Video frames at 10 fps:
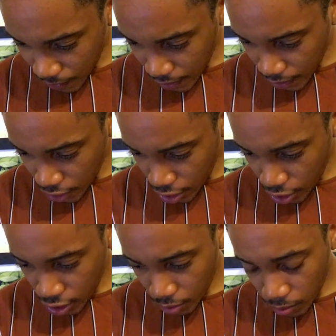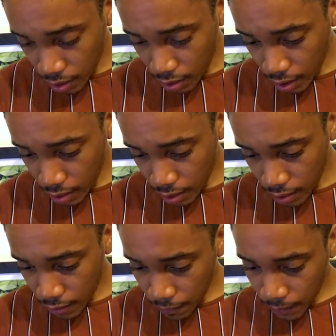The churchyard was
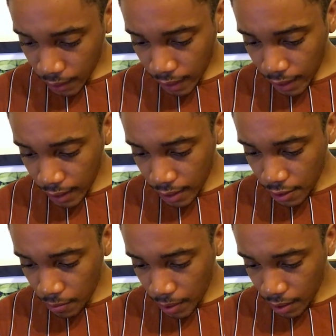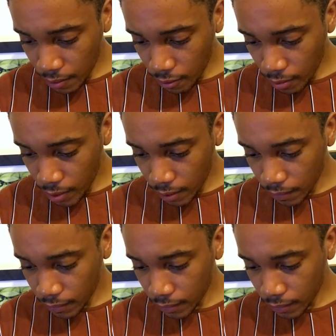deserted. I glanced up at the robin.